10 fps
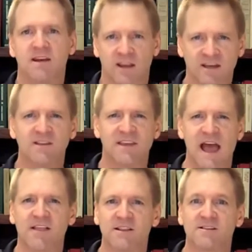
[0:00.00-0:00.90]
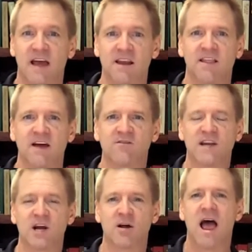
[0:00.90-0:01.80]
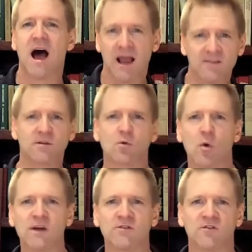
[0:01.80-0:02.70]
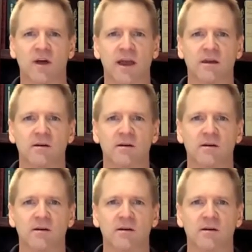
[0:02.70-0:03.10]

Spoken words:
Now, to get the athletes out of that fear, I ask them questions like,